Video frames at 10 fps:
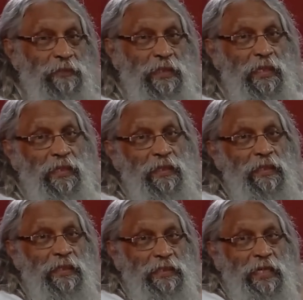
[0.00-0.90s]
there
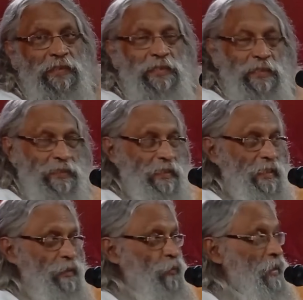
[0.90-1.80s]
in Ajna
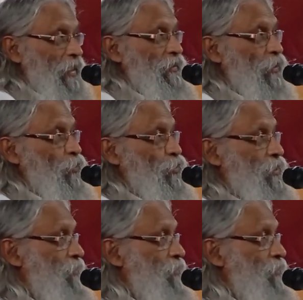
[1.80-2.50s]
Chakra, you are at the root.